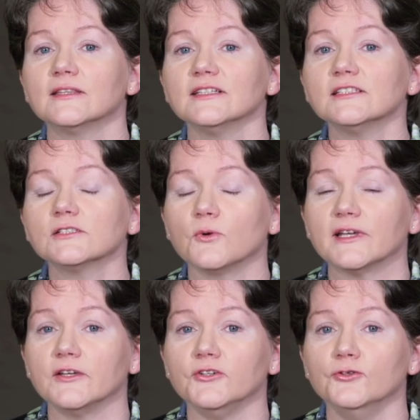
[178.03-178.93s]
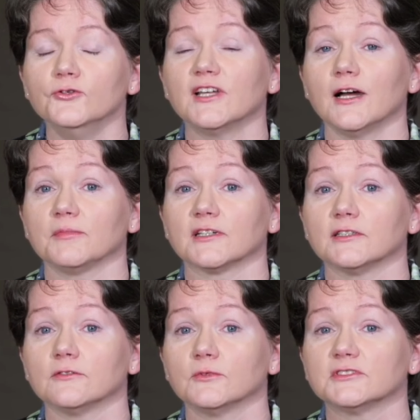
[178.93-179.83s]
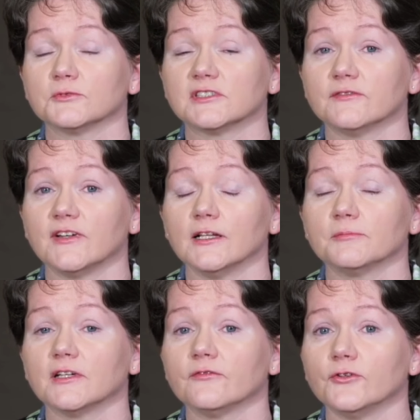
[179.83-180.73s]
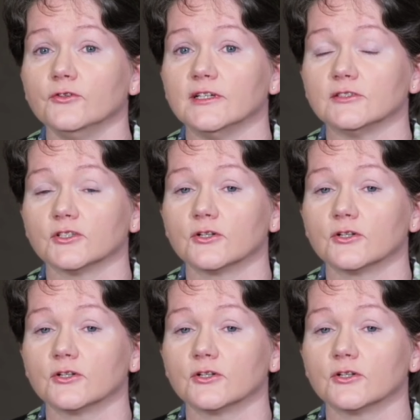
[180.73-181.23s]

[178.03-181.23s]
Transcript: This is quite a new tablet which was developed a few years